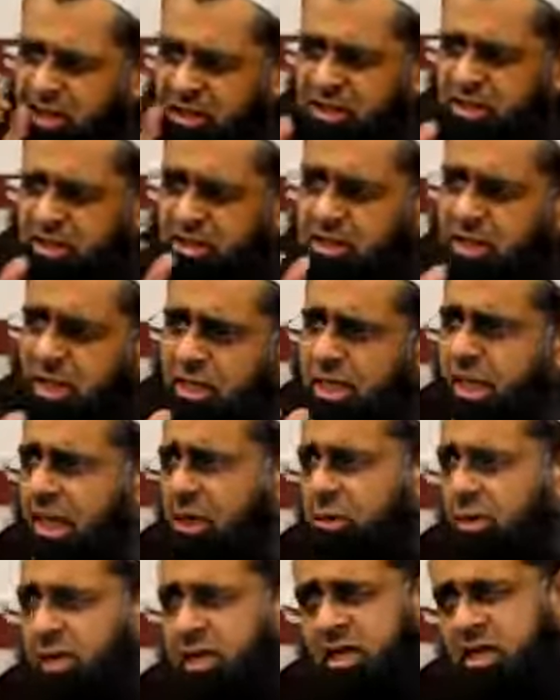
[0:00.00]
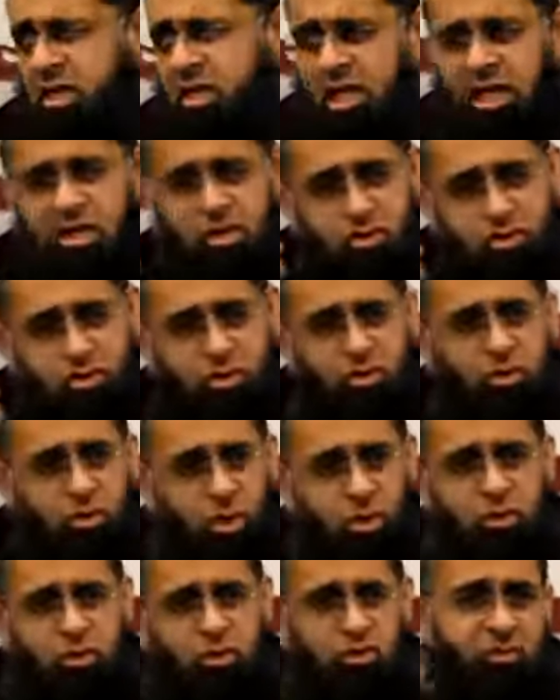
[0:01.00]
additional like extra
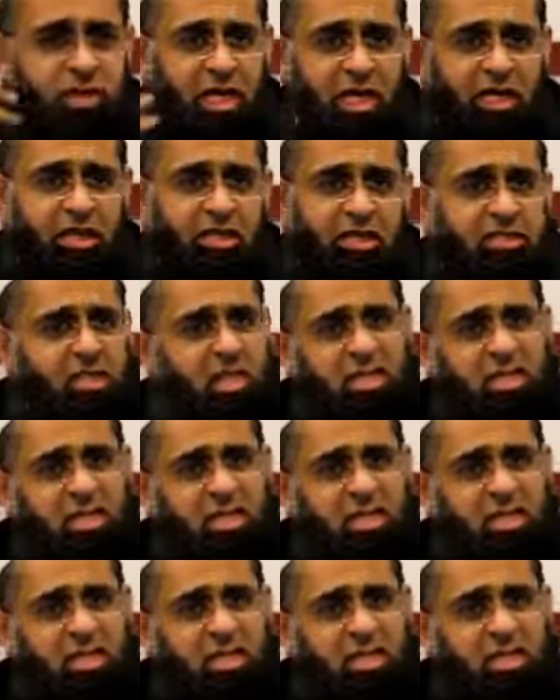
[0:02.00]
dose of kindness,